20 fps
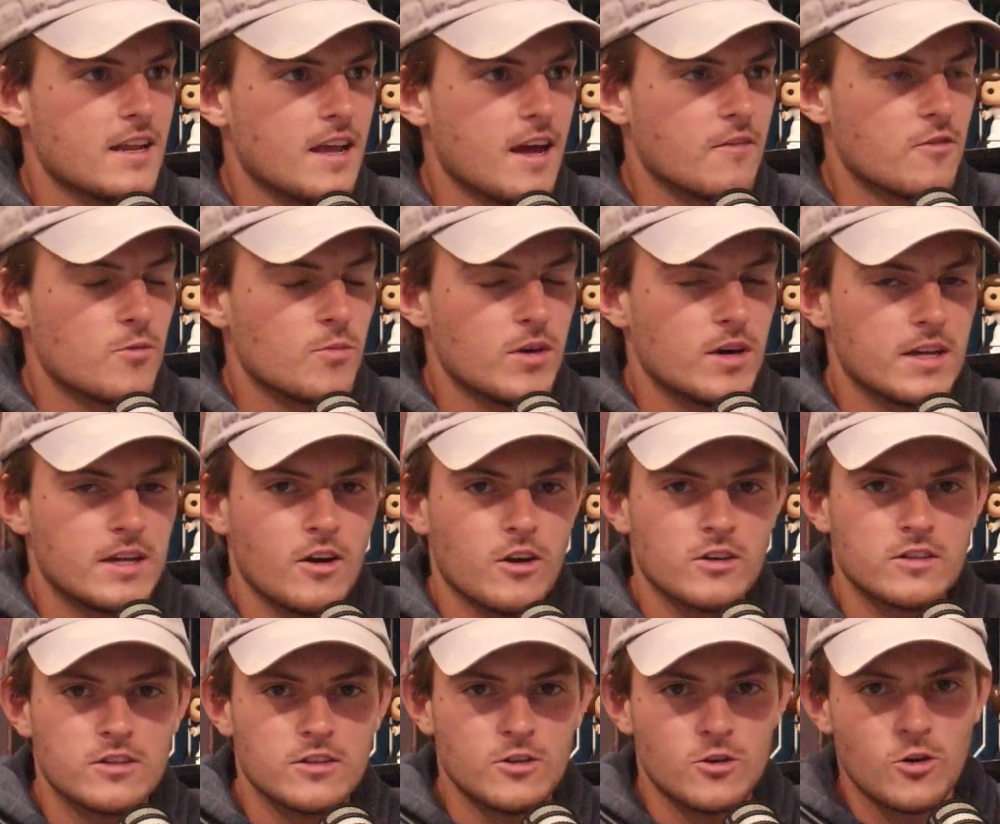Everybody
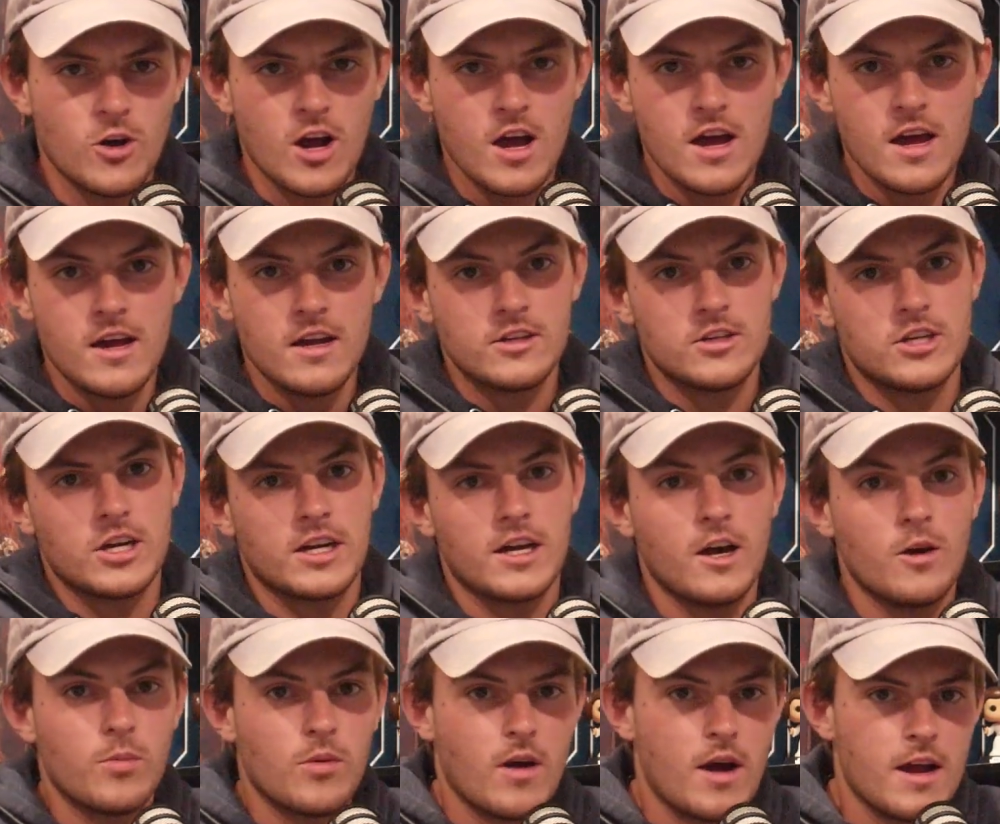also check
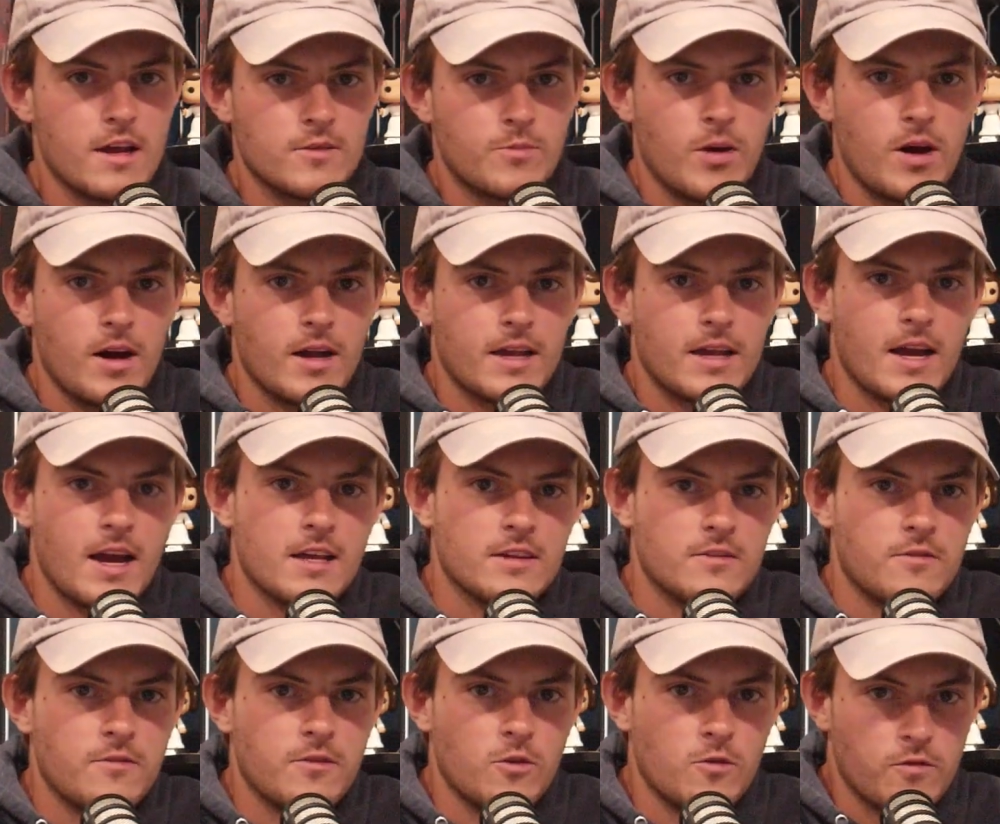out Bryan's
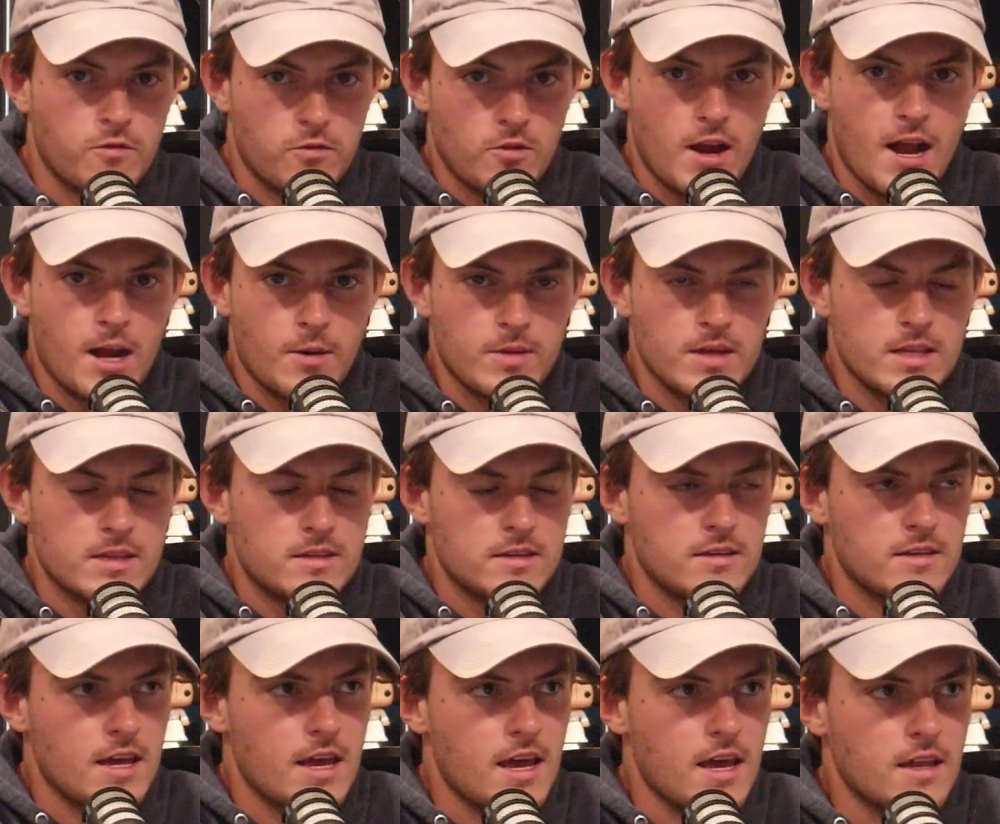podcast, Film
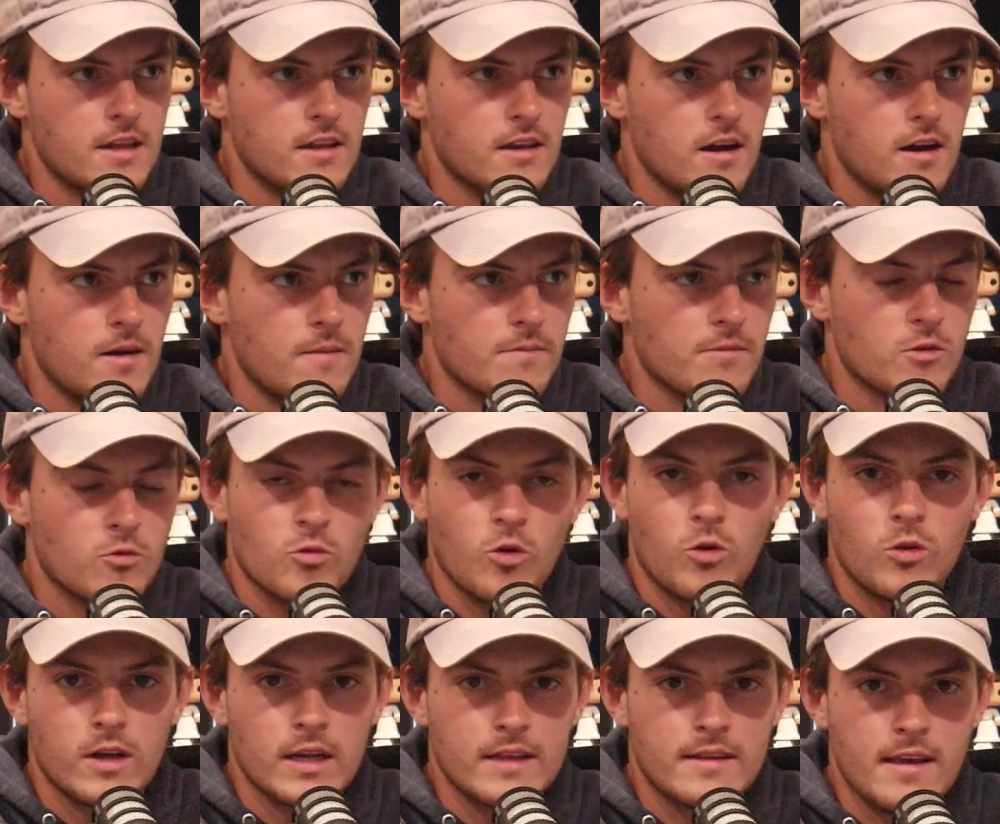Fragments, and The
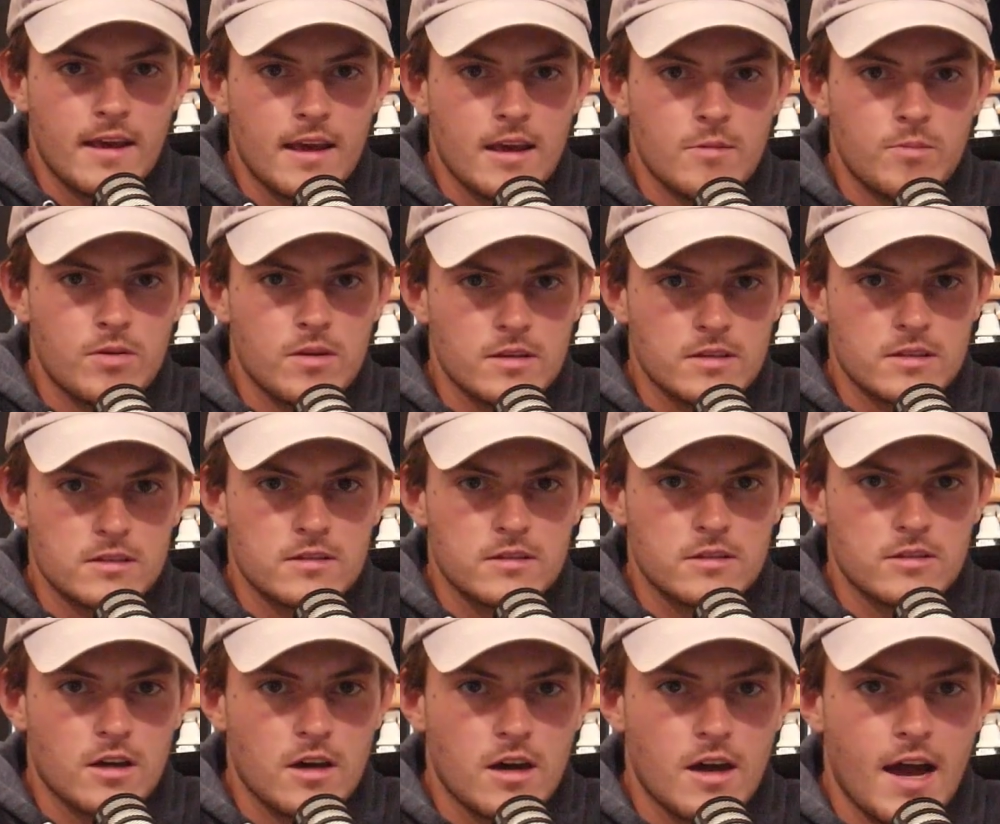Rolling Tape,
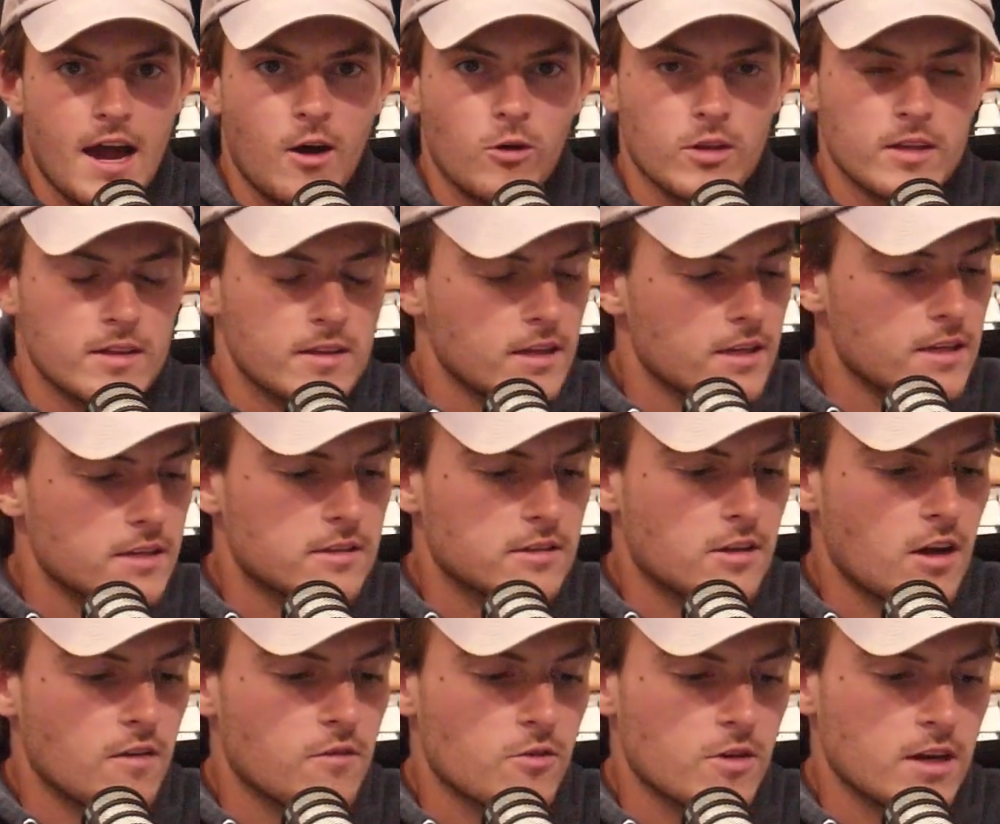his outlet that he's
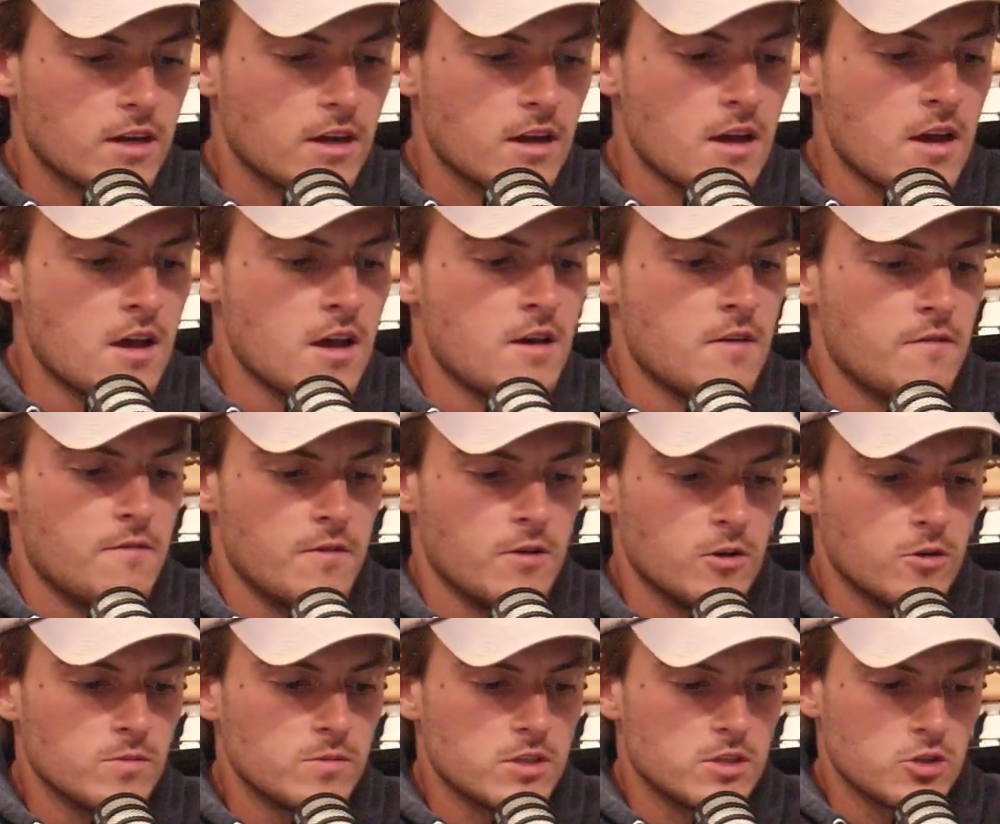covering
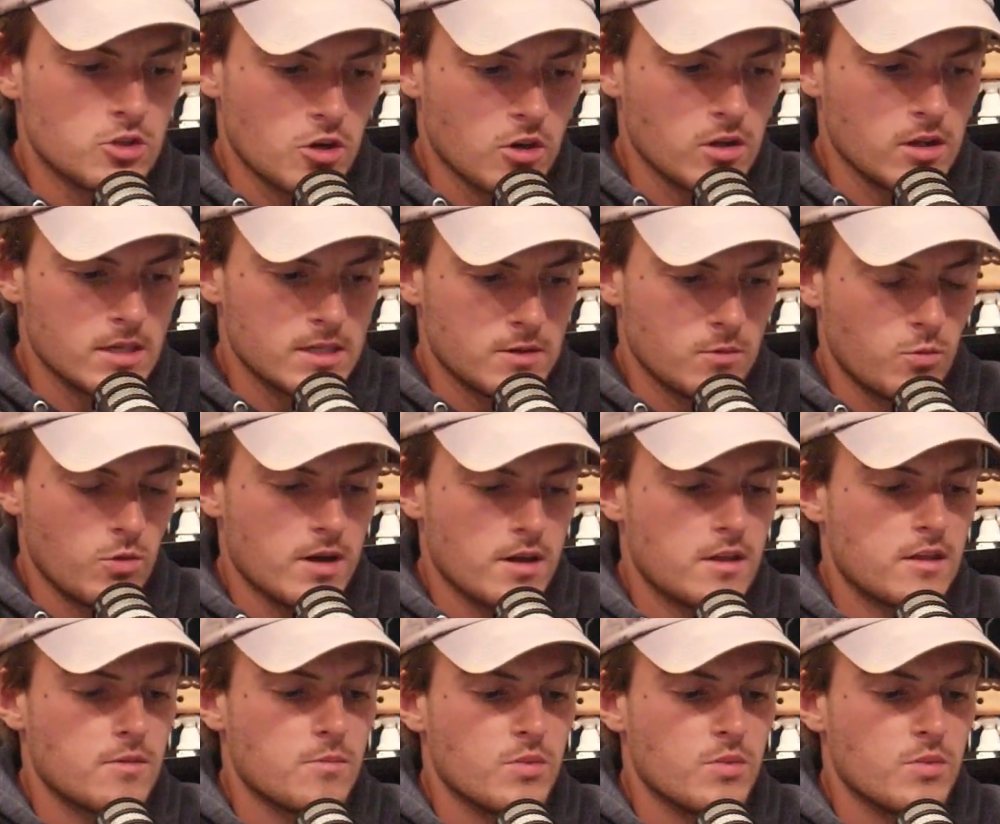films and journalism with.